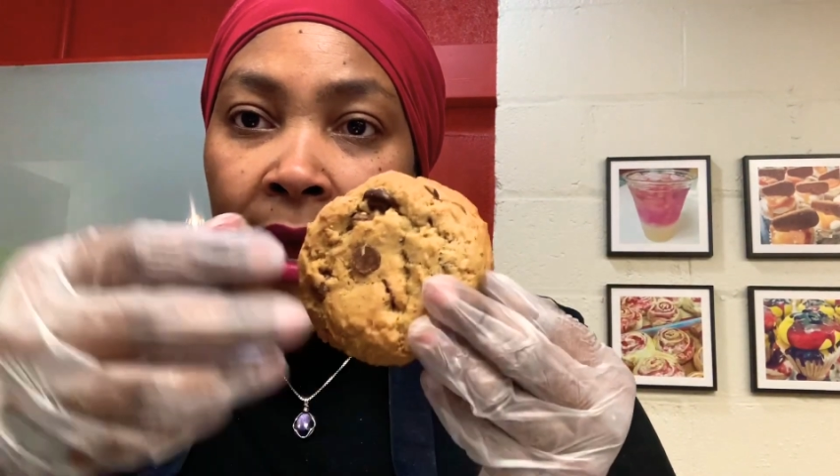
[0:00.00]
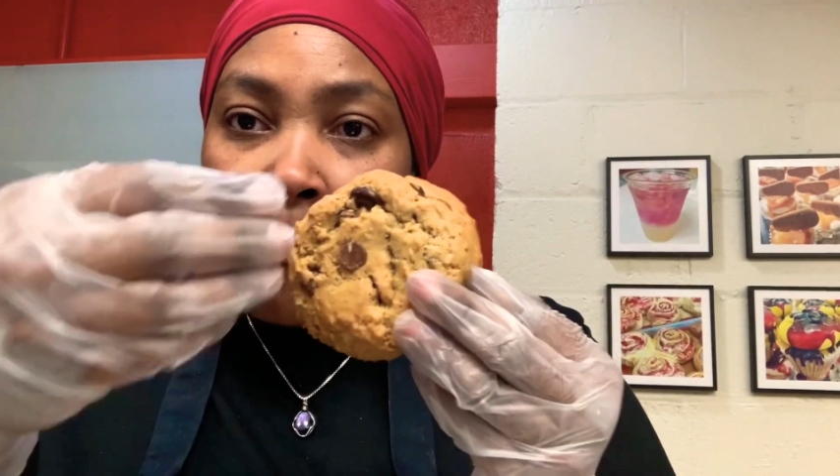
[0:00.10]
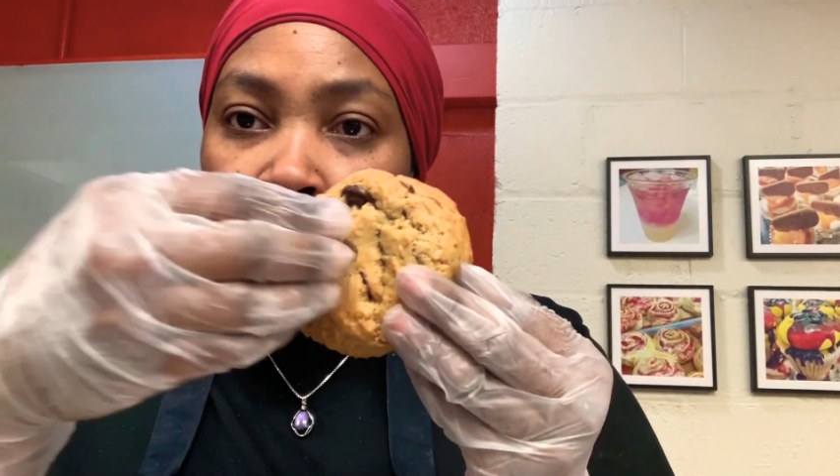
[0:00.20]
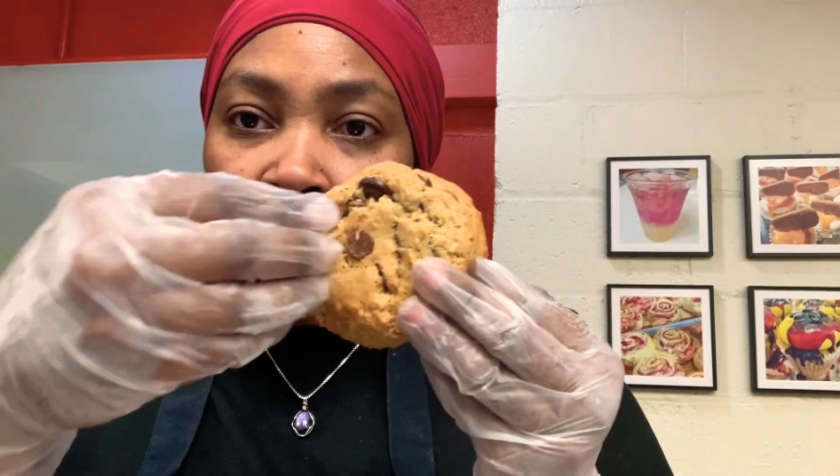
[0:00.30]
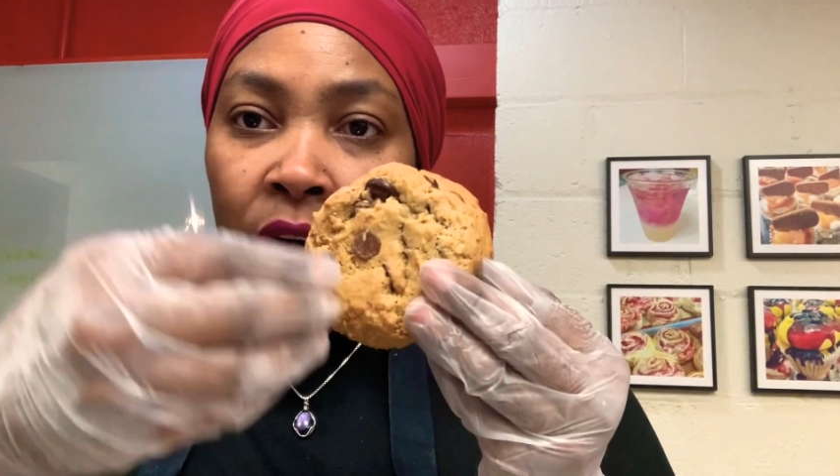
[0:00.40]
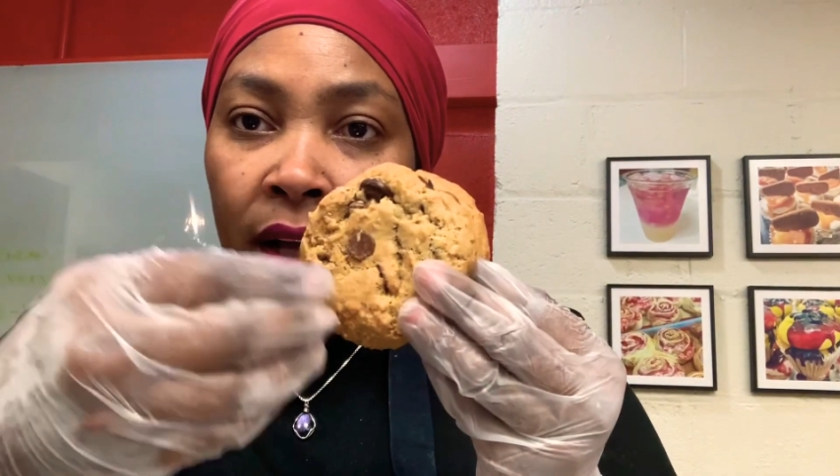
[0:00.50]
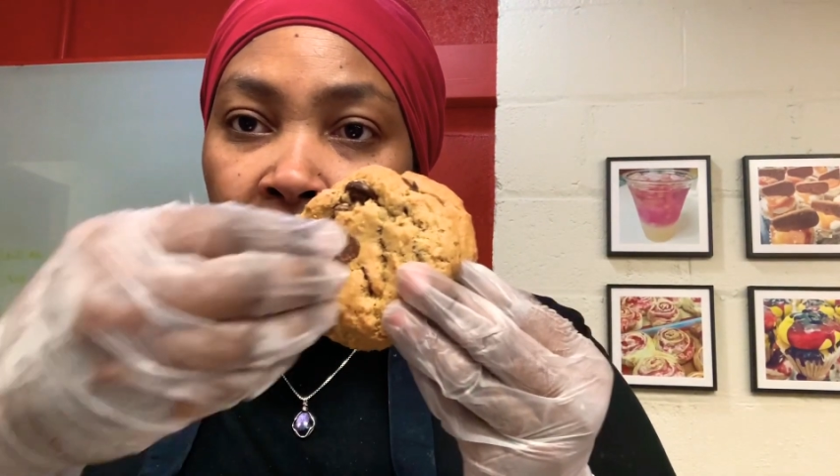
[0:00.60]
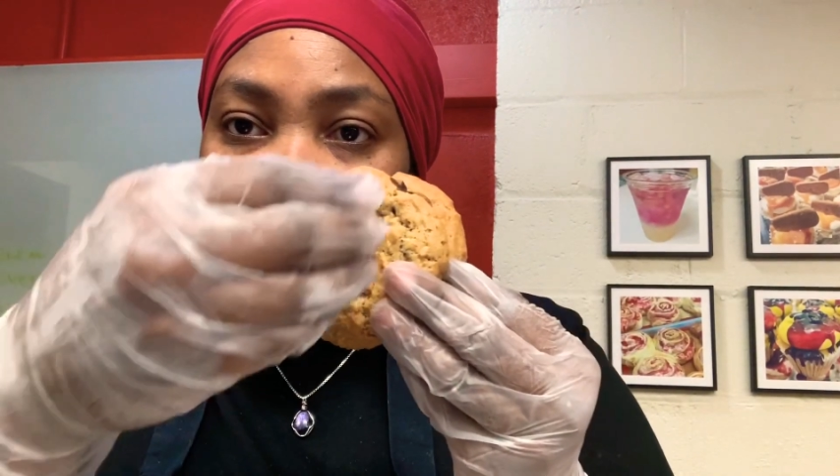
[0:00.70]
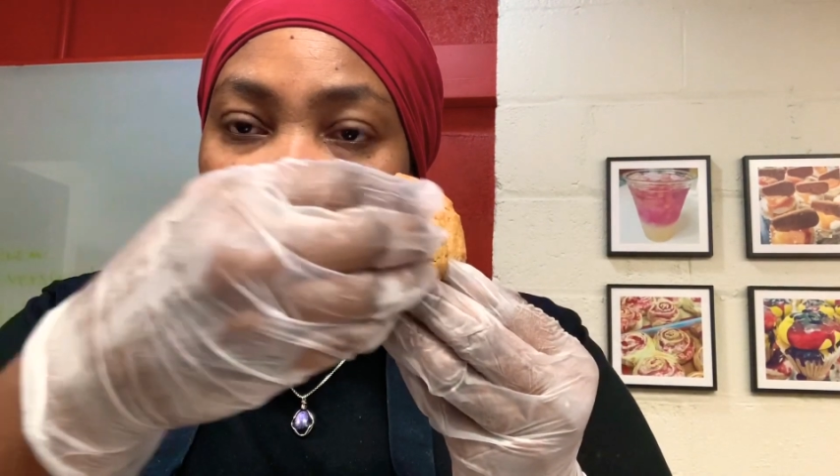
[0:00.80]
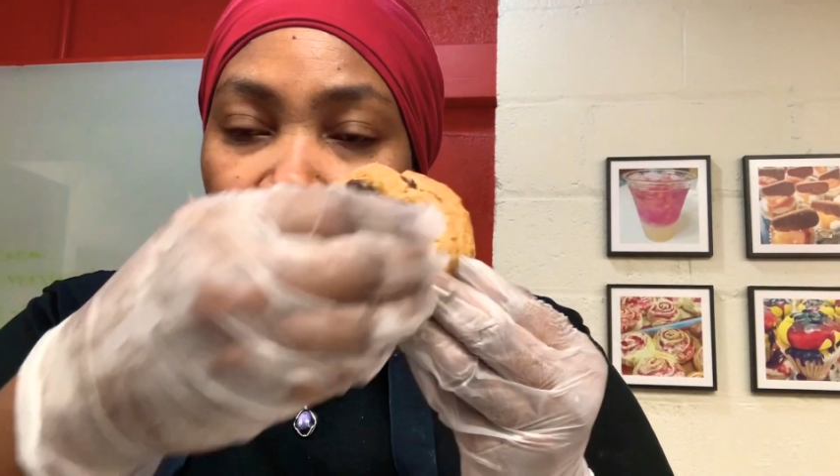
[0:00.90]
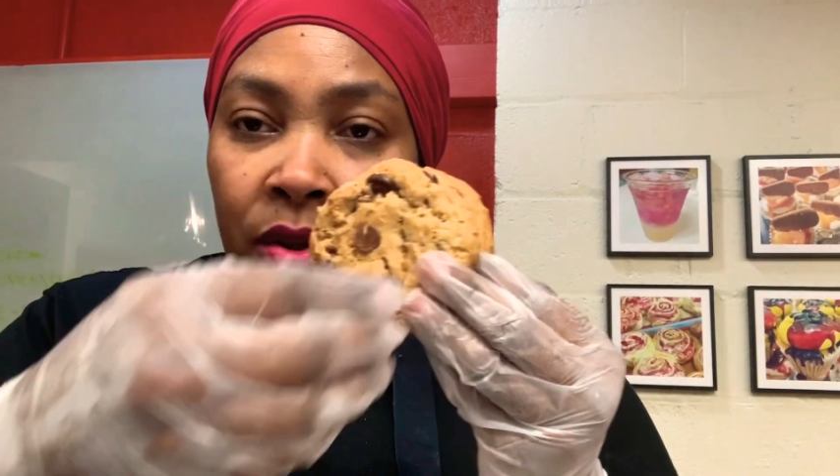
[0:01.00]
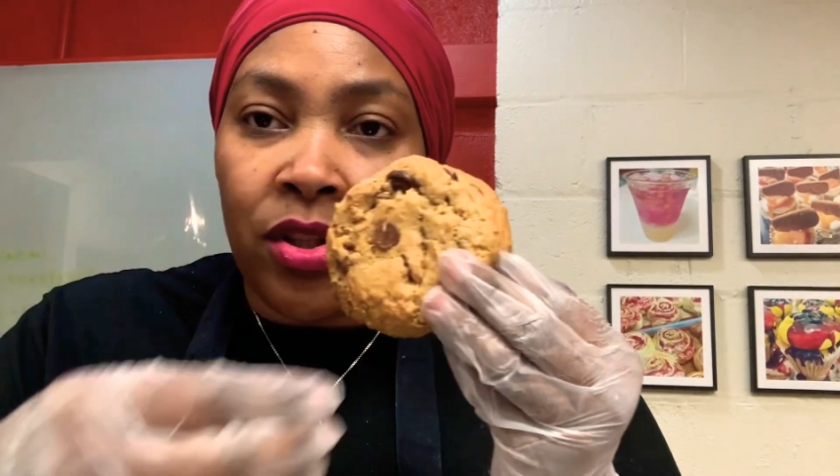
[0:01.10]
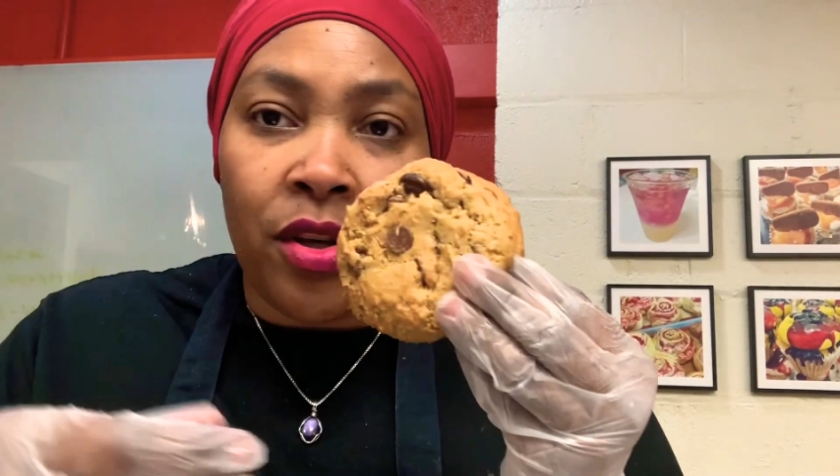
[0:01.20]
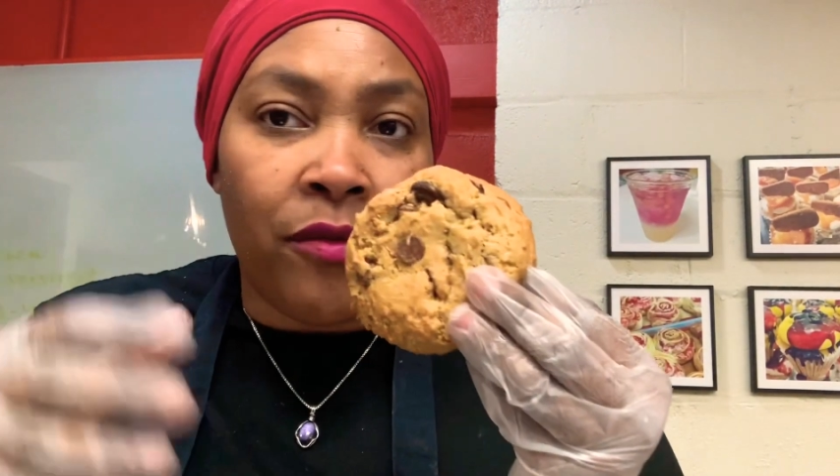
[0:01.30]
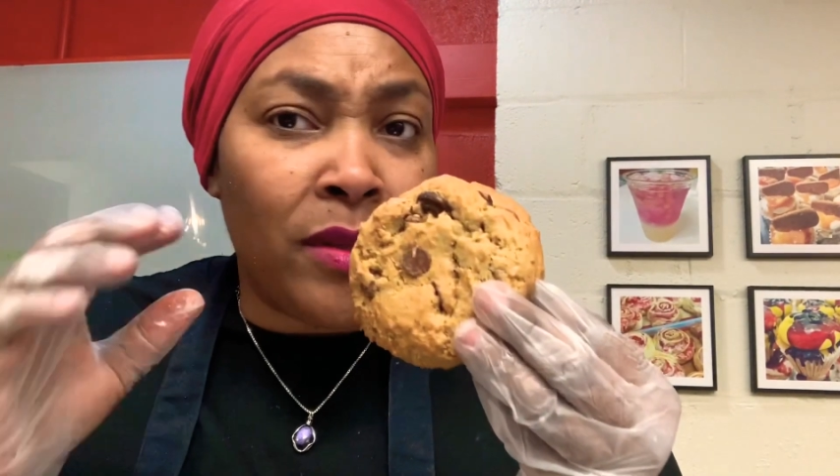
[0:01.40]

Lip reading: more chocolate chips on the surface,